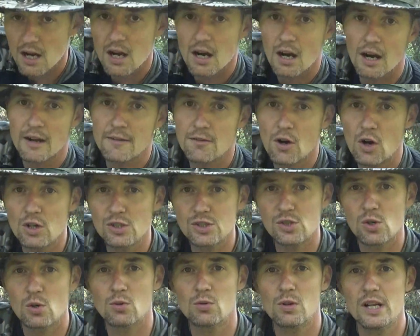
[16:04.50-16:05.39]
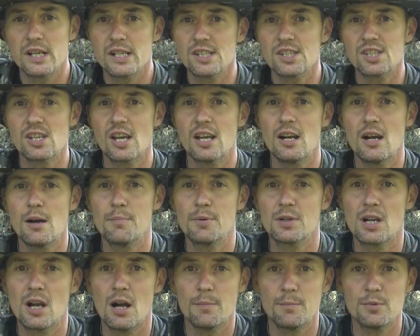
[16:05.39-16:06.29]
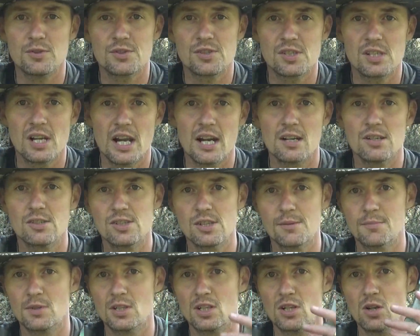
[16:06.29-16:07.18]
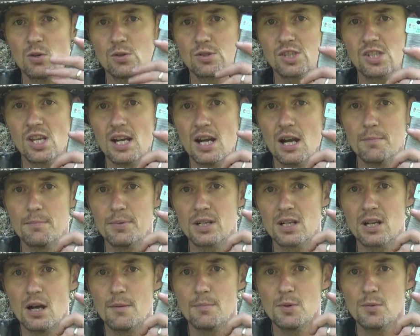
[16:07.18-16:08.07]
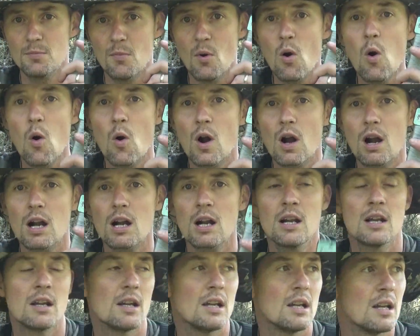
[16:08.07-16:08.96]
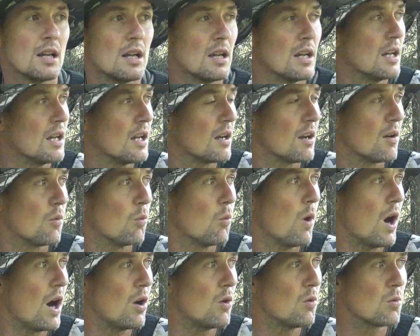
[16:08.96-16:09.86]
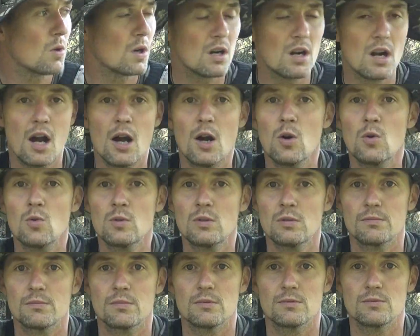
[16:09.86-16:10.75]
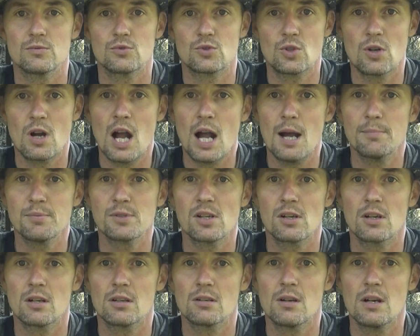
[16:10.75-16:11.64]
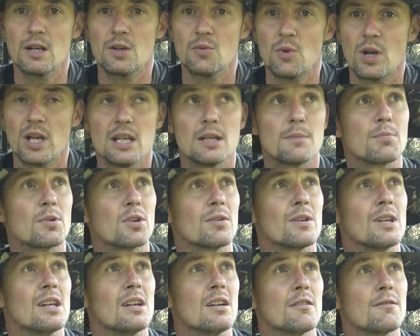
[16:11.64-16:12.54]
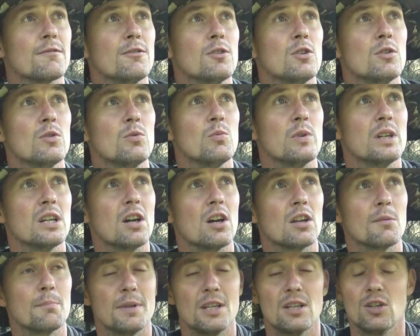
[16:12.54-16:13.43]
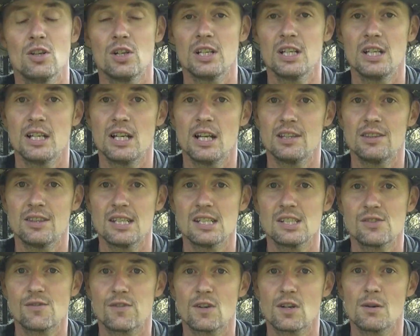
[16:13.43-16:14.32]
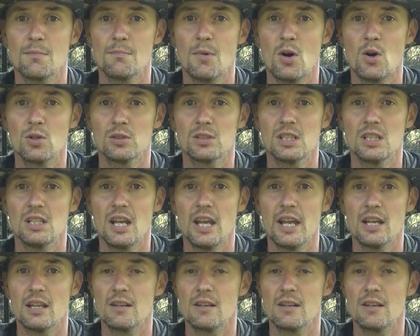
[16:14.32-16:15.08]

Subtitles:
I've also already set up a couple snares. I'm going to go set up a couple more while we're out traps are a great way to procure food, and we got to be looking at this for a multi-day